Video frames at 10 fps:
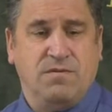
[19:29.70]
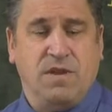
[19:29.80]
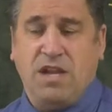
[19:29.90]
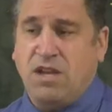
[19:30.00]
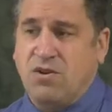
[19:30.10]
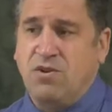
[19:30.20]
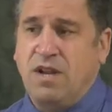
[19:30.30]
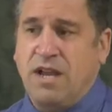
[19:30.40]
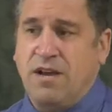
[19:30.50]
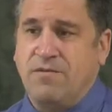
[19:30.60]
And he
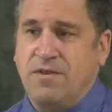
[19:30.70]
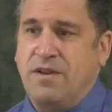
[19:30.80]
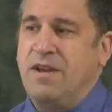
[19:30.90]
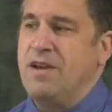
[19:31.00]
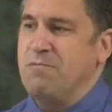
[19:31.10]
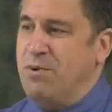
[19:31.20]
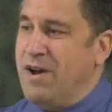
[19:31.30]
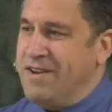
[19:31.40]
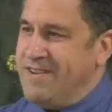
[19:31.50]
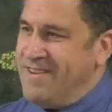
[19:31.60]
could have.
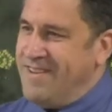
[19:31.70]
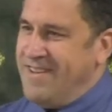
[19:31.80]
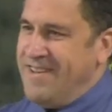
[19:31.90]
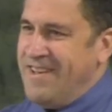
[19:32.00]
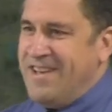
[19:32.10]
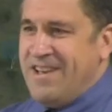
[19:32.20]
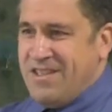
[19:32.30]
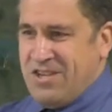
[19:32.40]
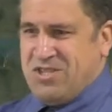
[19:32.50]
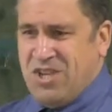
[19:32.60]
But
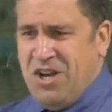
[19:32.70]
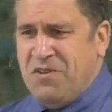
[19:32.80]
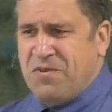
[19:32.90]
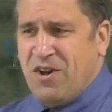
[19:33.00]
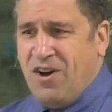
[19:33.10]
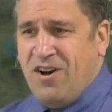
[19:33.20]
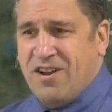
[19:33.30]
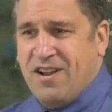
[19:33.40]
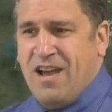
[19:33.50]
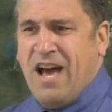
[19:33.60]
the Son of
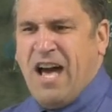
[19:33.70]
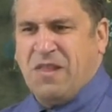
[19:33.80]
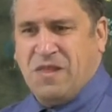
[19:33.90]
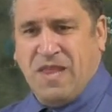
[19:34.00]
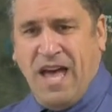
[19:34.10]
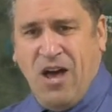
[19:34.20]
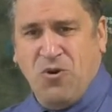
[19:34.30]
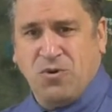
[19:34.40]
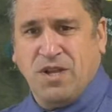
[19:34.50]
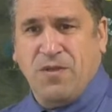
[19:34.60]
God
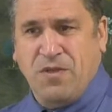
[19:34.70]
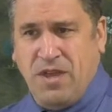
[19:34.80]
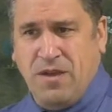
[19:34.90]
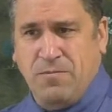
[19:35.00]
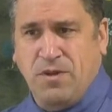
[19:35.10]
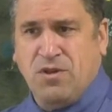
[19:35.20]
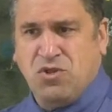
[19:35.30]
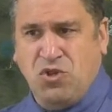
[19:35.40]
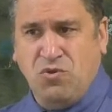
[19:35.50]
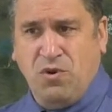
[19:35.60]
allowed them
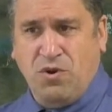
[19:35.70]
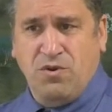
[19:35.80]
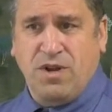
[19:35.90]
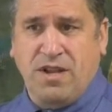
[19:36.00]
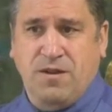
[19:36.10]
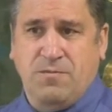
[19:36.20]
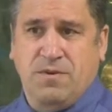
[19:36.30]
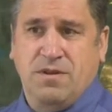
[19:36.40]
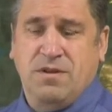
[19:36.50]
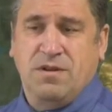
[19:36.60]
to hurt him.
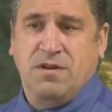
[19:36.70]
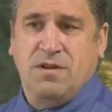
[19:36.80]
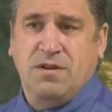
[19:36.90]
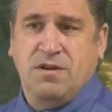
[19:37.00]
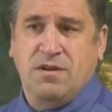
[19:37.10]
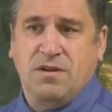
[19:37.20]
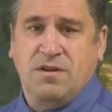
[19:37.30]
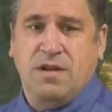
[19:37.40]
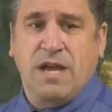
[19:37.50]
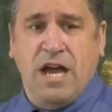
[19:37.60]

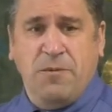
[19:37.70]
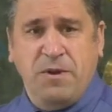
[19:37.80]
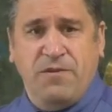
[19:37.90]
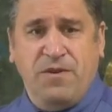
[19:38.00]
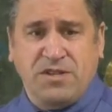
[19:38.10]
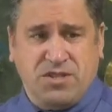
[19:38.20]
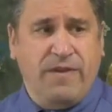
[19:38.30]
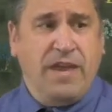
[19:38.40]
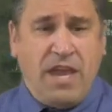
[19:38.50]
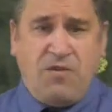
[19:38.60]
How many of us,
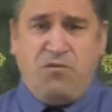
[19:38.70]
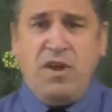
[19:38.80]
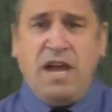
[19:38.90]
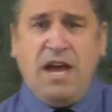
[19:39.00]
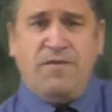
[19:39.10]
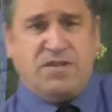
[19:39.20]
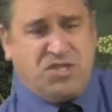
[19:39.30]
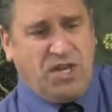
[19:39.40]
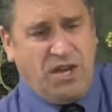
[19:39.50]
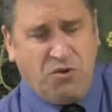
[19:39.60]
if we have a
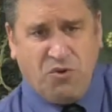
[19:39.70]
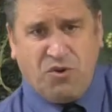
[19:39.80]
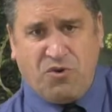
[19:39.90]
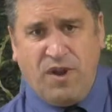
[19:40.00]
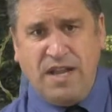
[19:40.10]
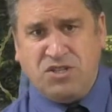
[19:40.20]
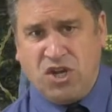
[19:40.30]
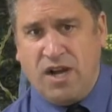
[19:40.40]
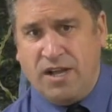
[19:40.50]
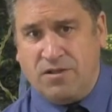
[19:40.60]
son or a
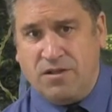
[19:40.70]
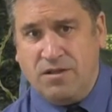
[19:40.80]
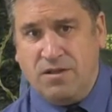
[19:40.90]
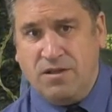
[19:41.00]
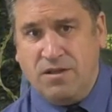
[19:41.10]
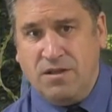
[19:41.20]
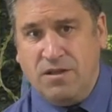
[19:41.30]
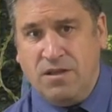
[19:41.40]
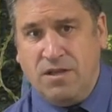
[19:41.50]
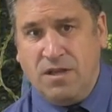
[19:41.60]
grandchild,
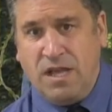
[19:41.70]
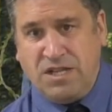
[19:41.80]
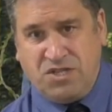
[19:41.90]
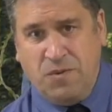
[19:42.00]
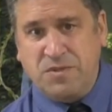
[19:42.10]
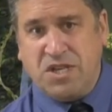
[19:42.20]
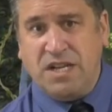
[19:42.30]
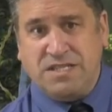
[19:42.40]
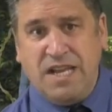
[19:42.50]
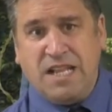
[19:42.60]
and someone's
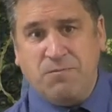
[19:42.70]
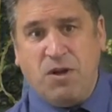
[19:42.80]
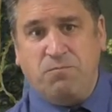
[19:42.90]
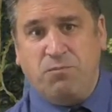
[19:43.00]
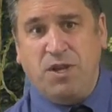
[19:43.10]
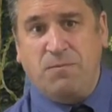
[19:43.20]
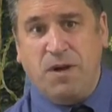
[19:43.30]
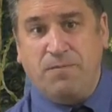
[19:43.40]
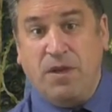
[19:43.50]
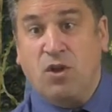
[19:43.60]
going to take them out and beat them
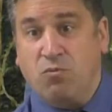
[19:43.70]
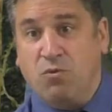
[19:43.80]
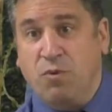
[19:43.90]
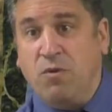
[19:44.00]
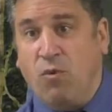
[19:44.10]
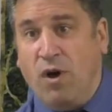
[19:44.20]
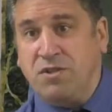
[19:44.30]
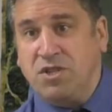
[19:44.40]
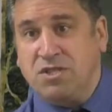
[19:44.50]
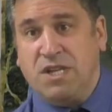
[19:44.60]
up, would we
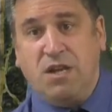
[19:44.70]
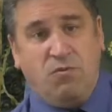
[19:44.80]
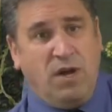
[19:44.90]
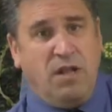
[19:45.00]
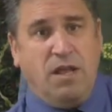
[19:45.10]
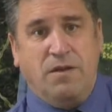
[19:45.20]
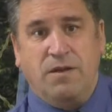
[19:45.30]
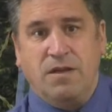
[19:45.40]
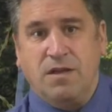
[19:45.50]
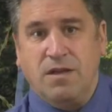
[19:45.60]
watch and say, well,